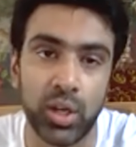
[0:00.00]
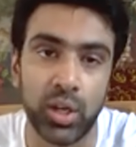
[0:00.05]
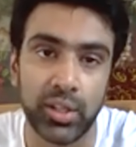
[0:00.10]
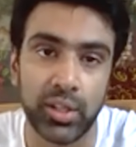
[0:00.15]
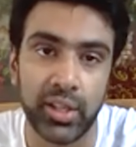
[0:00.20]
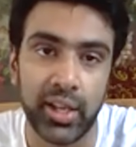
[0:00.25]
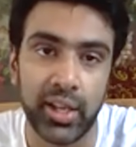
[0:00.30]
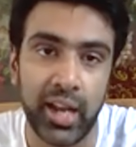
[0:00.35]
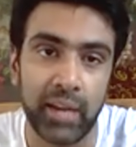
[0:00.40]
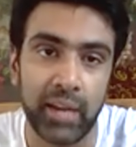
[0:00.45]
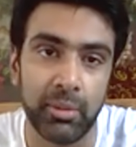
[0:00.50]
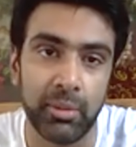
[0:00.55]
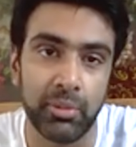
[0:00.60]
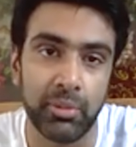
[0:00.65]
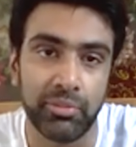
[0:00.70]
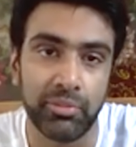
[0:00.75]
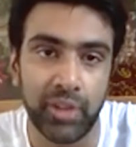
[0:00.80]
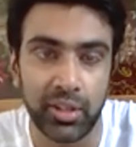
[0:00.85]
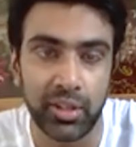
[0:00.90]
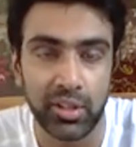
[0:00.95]
at the academy,
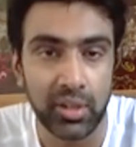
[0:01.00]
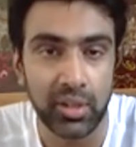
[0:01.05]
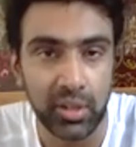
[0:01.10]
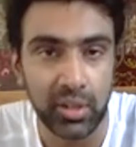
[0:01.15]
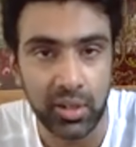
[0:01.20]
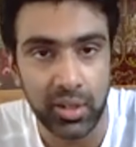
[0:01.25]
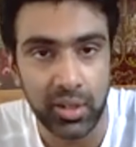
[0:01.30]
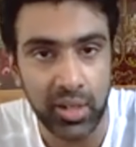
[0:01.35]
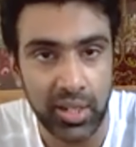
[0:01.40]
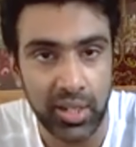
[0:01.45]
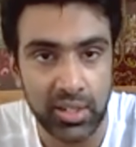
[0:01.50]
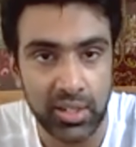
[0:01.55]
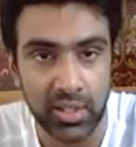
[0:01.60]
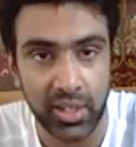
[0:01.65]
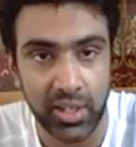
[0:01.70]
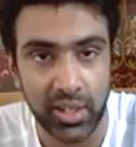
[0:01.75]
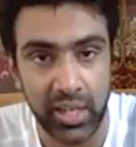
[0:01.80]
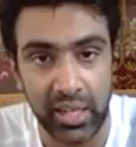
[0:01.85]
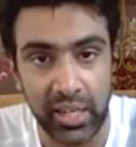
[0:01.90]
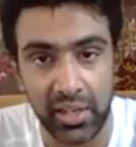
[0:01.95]
my father takes a
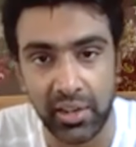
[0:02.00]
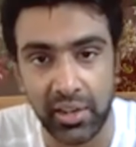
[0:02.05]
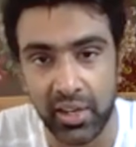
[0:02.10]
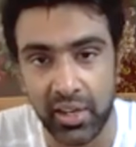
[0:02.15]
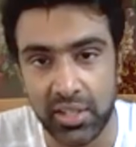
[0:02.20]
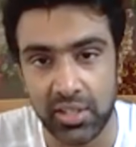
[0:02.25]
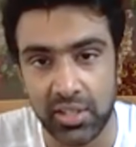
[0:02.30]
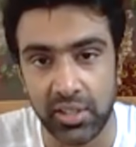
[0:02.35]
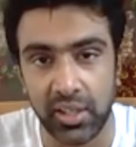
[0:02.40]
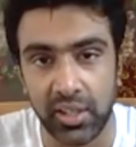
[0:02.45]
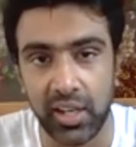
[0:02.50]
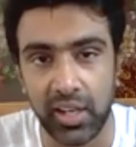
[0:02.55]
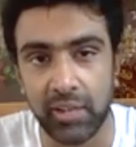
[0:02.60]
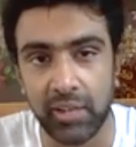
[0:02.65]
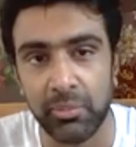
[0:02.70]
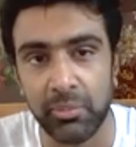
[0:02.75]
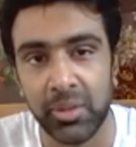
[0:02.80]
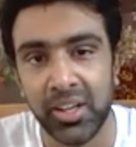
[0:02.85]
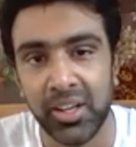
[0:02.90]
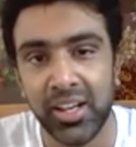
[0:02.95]
keen interest in the
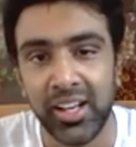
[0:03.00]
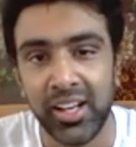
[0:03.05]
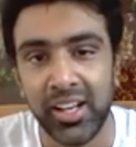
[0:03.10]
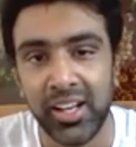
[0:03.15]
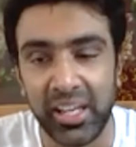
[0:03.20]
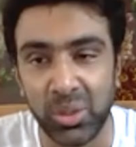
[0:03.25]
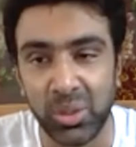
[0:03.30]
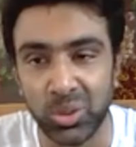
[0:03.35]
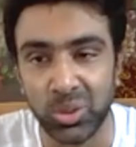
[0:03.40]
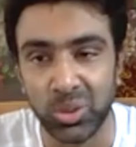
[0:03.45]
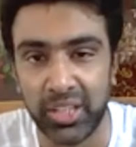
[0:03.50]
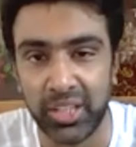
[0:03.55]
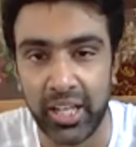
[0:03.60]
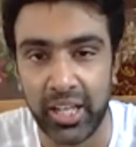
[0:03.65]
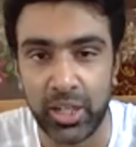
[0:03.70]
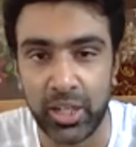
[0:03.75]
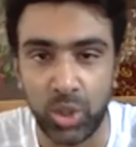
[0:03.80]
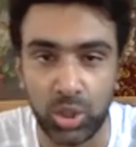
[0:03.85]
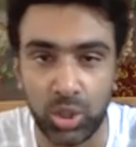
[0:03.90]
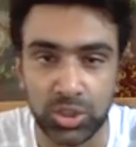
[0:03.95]
game. He goes there,
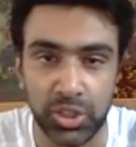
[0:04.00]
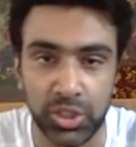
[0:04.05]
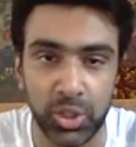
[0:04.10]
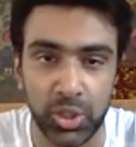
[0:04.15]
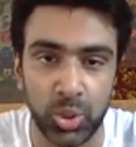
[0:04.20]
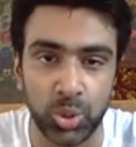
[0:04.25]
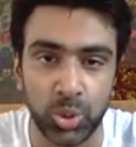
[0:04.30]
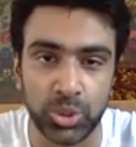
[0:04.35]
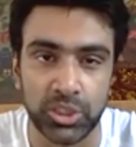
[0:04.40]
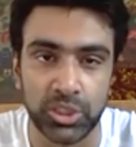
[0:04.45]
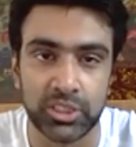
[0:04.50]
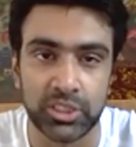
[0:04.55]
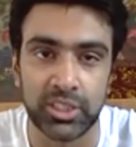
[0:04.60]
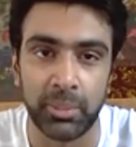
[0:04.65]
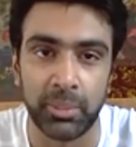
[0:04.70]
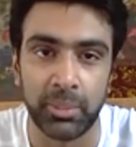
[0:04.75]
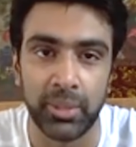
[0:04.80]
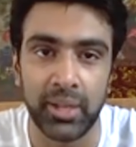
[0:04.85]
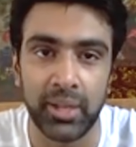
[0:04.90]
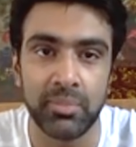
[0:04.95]
talks to the coaches.
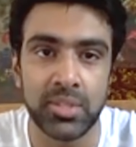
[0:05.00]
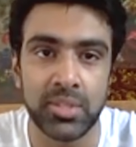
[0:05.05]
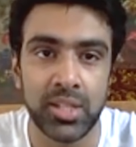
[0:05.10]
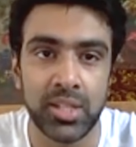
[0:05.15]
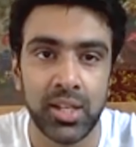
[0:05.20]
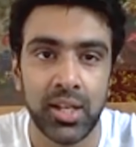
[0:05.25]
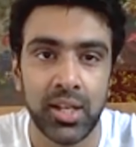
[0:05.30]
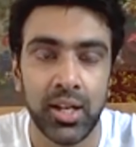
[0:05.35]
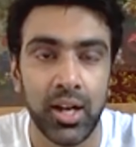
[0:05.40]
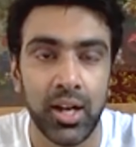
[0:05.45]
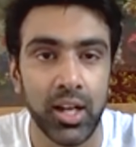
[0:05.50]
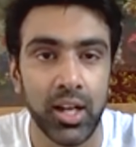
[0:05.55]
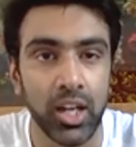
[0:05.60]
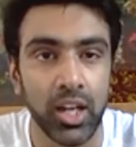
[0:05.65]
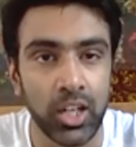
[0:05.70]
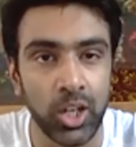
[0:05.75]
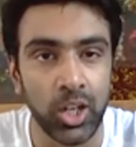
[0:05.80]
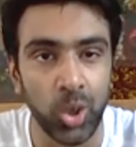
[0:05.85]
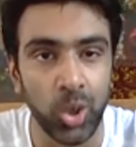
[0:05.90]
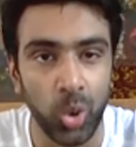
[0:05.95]
Sometimes a
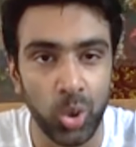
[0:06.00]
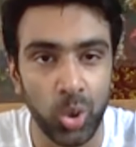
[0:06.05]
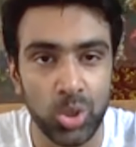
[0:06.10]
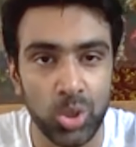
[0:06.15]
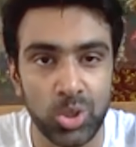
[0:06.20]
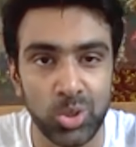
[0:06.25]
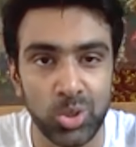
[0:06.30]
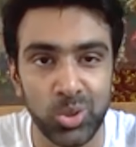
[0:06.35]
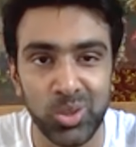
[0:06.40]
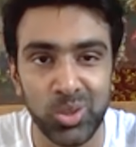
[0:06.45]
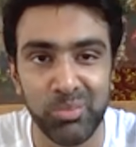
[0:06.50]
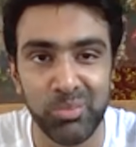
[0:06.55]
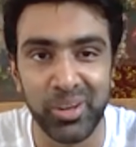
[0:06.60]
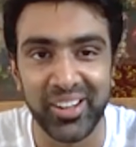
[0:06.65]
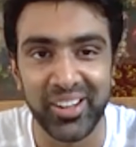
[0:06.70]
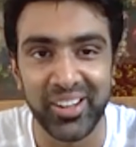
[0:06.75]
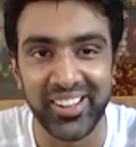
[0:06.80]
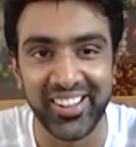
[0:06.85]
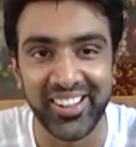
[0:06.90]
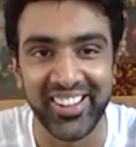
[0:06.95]
little old school,
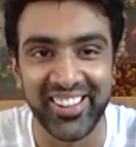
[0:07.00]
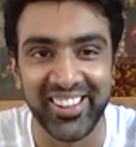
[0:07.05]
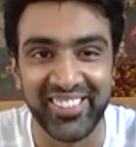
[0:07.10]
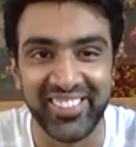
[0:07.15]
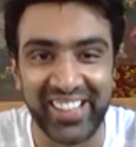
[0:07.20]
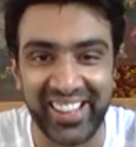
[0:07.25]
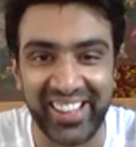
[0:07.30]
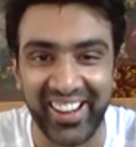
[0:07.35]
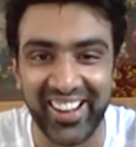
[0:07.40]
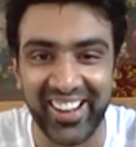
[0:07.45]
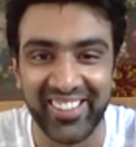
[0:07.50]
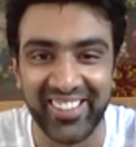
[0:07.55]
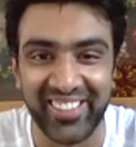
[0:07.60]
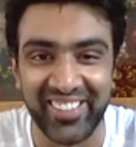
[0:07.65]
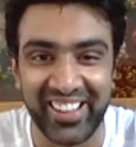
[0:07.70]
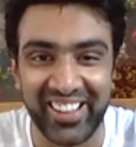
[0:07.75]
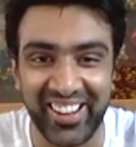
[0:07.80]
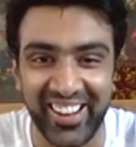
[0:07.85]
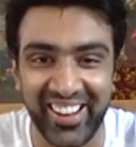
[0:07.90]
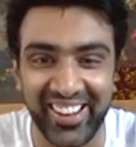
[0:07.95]
but we try
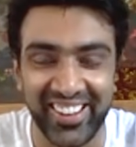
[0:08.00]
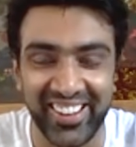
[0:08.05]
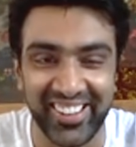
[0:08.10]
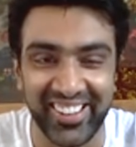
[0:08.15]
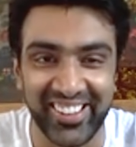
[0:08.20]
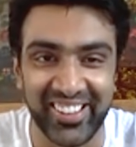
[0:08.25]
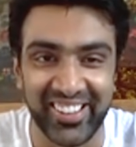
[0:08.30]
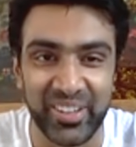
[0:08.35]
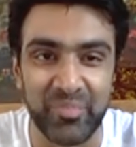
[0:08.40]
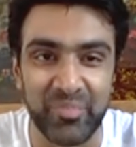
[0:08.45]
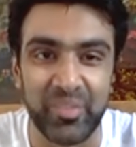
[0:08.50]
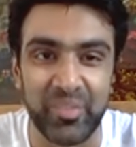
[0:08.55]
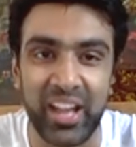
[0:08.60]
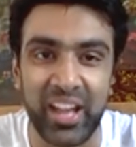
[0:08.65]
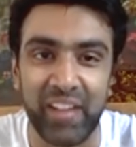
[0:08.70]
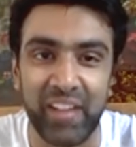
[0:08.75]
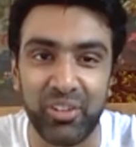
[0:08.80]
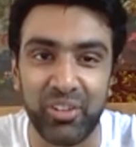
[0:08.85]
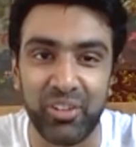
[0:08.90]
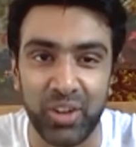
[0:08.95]
and
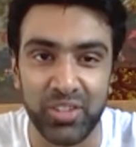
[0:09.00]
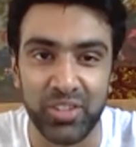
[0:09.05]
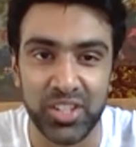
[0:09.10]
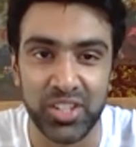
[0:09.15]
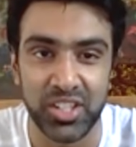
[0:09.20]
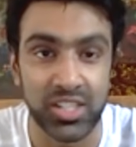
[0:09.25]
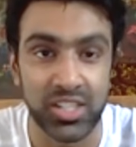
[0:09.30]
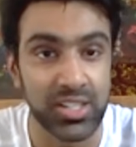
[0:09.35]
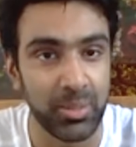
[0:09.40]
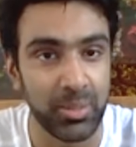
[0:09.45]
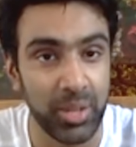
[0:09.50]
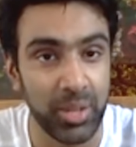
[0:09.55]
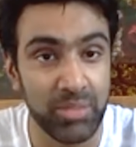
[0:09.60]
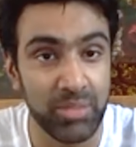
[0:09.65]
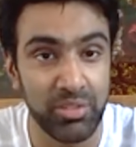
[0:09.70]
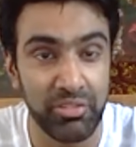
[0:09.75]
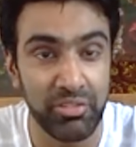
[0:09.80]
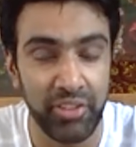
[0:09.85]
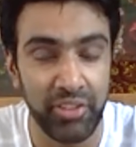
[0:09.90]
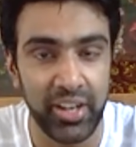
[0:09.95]
have a conversation. Sometimes
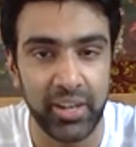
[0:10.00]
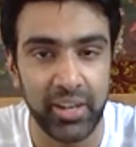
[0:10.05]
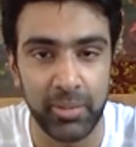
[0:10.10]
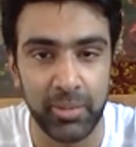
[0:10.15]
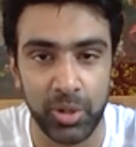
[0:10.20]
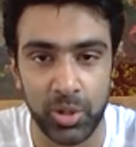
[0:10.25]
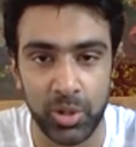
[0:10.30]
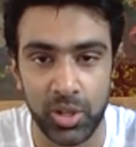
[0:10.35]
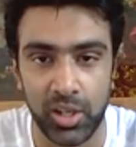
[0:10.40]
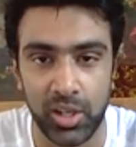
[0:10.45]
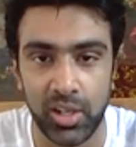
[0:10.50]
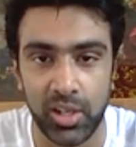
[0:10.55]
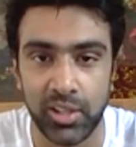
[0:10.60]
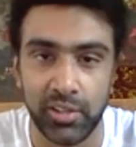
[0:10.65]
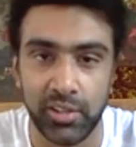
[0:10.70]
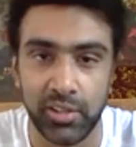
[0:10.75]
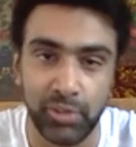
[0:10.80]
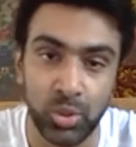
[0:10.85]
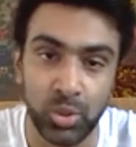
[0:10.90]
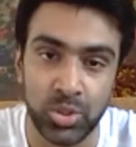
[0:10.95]
we fight about
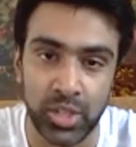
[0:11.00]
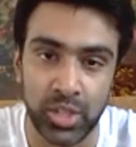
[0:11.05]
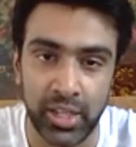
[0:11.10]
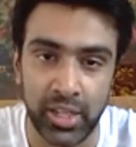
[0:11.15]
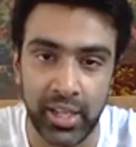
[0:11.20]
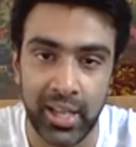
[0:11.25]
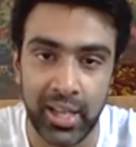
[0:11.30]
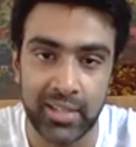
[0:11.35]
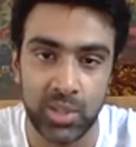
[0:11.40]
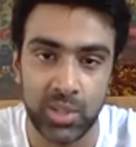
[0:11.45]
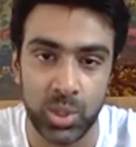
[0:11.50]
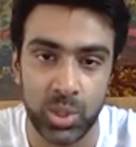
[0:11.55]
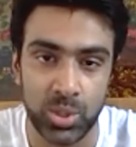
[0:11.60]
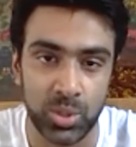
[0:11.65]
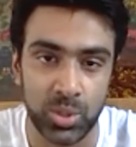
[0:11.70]
the views that he has also.